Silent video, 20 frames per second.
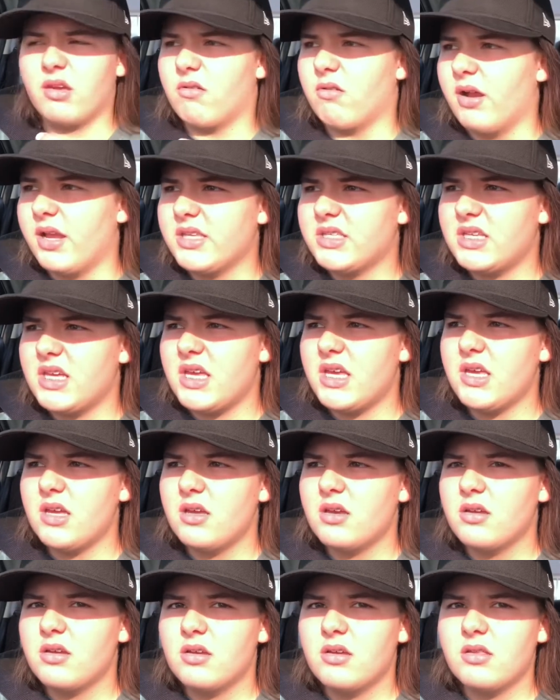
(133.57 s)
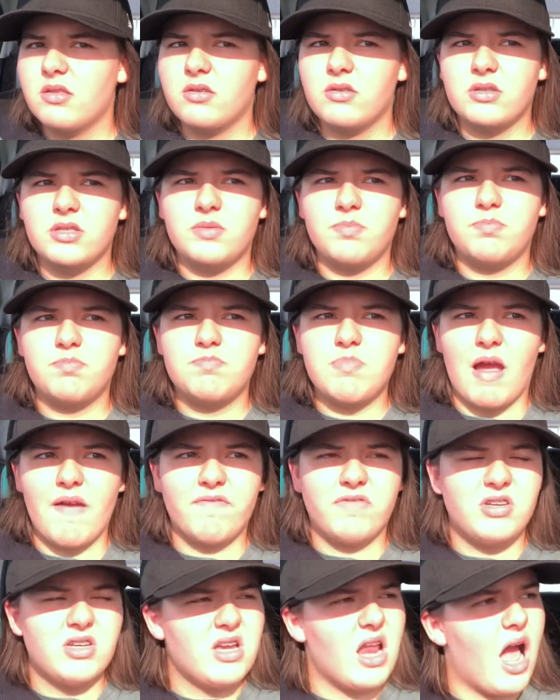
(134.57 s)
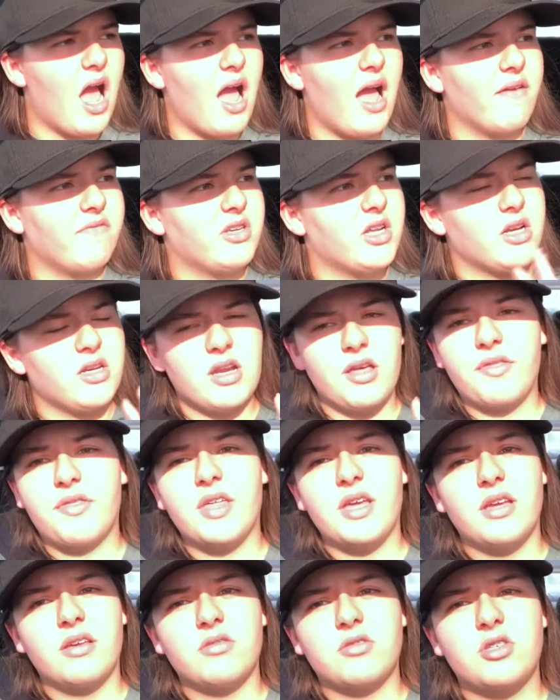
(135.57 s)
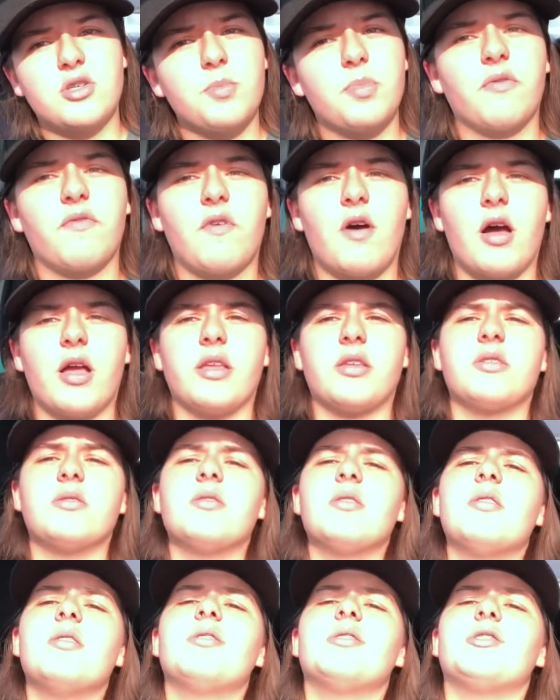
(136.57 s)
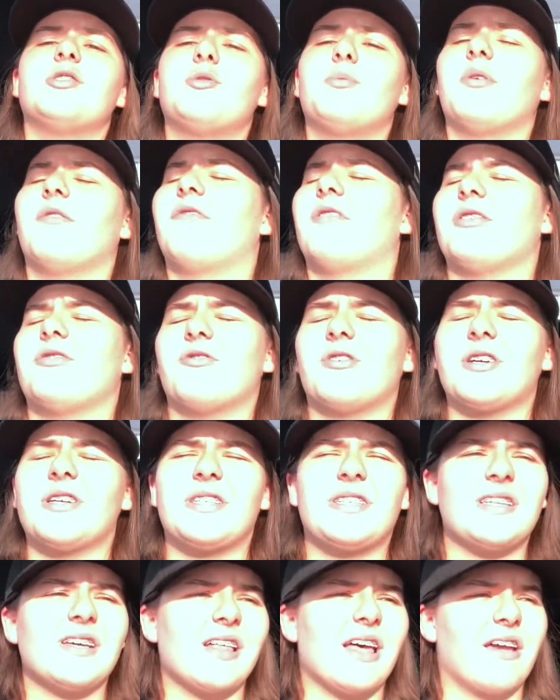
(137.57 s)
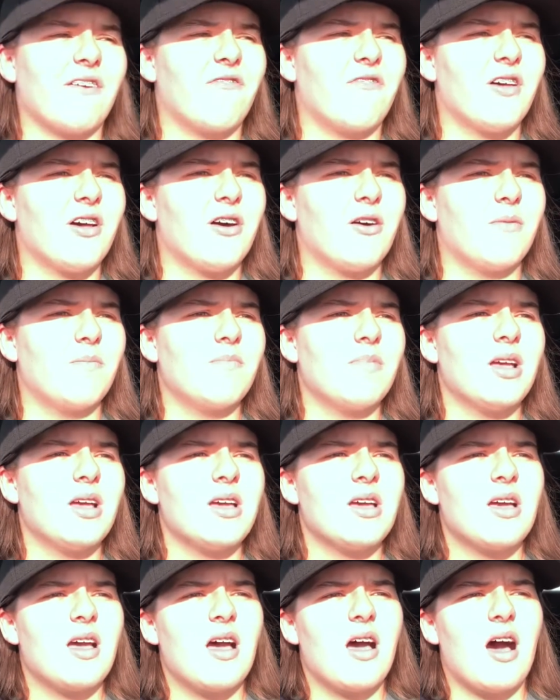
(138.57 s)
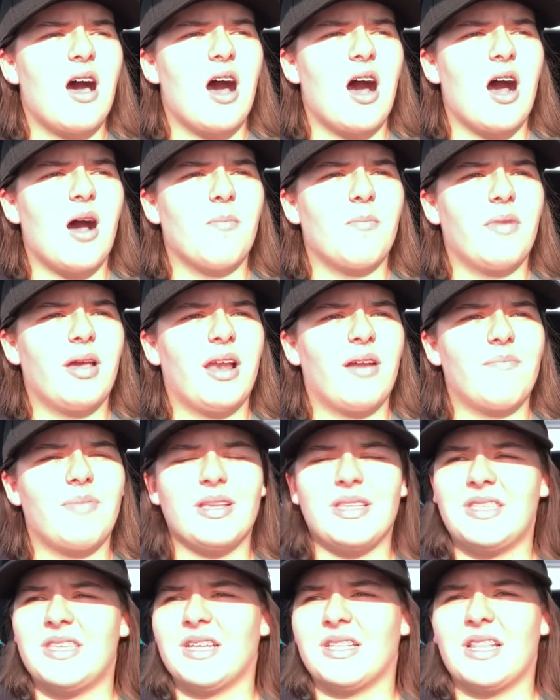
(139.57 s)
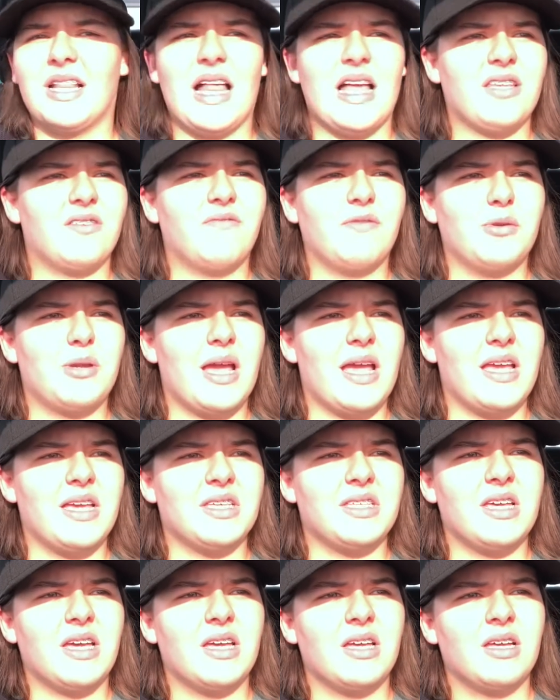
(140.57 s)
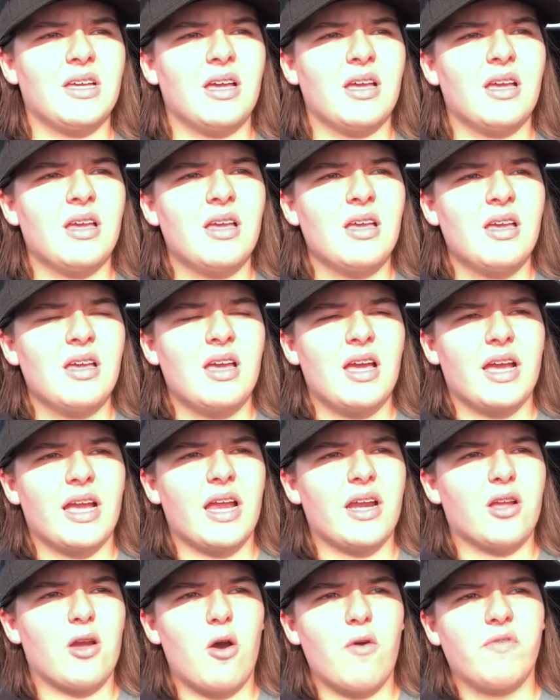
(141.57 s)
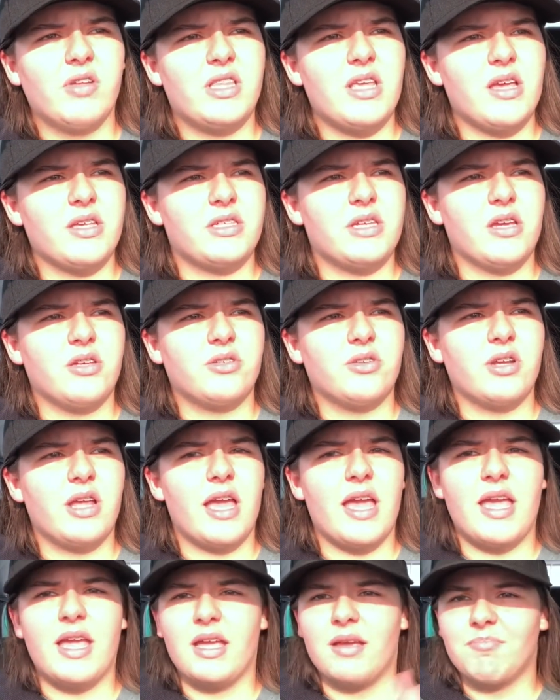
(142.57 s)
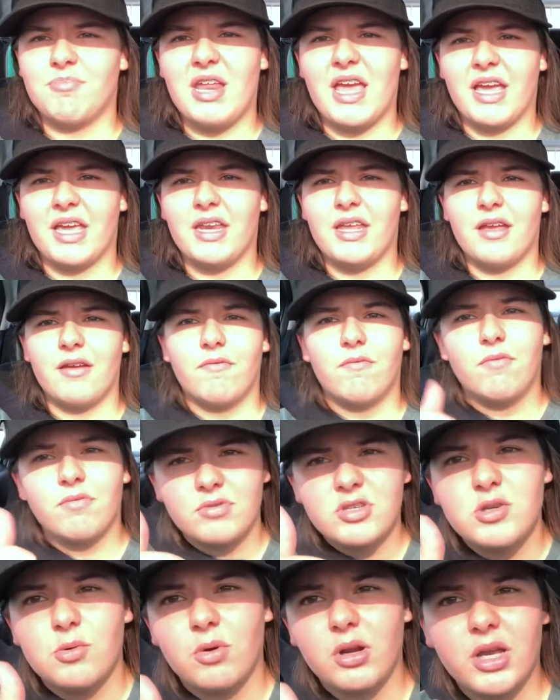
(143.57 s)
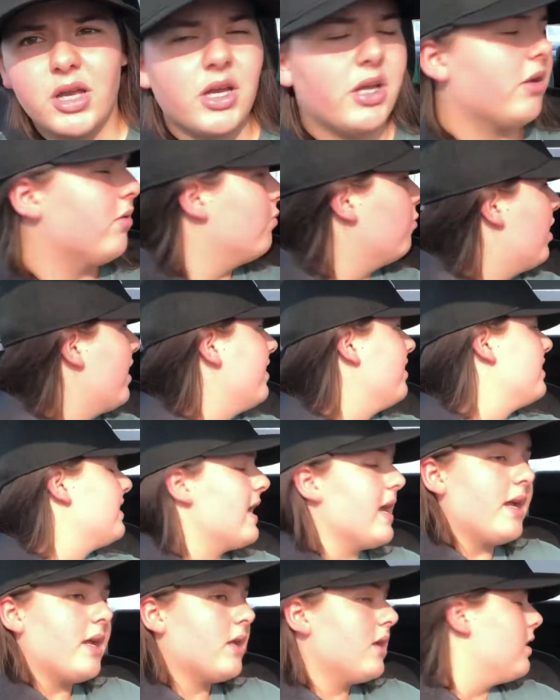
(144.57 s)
crazy. There's I've not I've done nothing super fun, super adventurous to like film, um, and I've been sick the last few days. I got a COVID test yesterday, negative, so we're good. What? Yeah.